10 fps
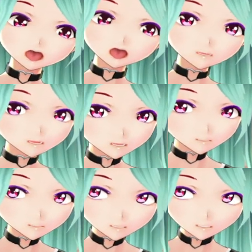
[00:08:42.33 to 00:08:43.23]
the
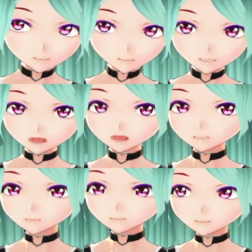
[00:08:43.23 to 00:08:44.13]
occurrences that
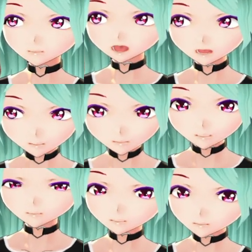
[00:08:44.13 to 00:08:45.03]
happened
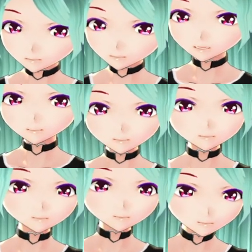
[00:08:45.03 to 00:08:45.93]
around the doll.
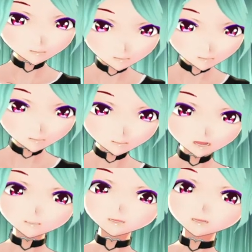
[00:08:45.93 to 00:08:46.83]
Thank
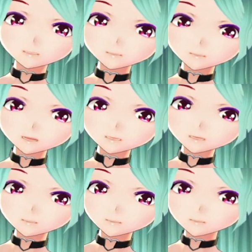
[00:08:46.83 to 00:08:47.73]
you so much for sticking
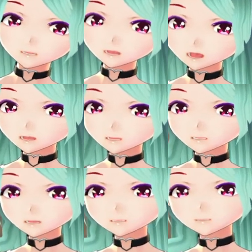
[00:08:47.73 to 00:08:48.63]
around until the end.
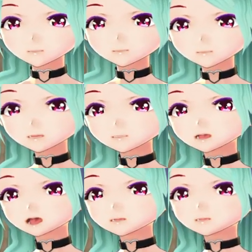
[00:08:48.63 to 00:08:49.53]
I hope you enjoyed the
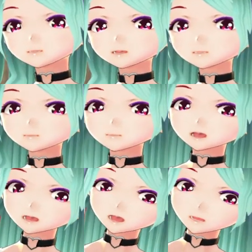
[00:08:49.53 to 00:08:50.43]
video. If so, please
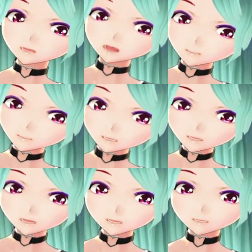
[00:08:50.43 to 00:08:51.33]
click the like button
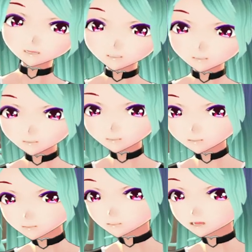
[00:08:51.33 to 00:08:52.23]
to show your support
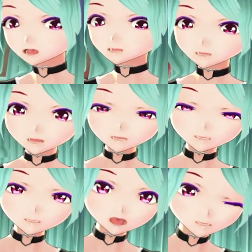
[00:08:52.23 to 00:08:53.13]
for the
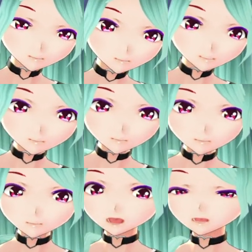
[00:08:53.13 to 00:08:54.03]
channel and me.
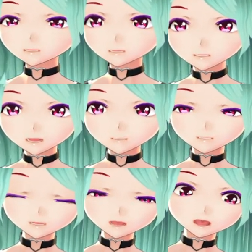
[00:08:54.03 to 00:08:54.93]
It's greatly
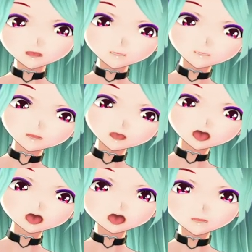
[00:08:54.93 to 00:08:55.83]
appreciated.
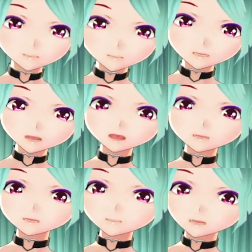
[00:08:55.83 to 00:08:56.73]
I hope you all have
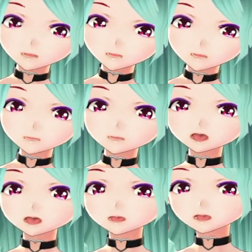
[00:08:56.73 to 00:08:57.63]
a pleasant evening
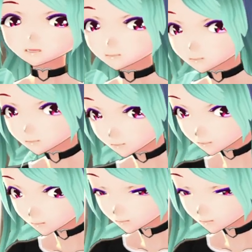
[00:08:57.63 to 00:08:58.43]
and sleep well.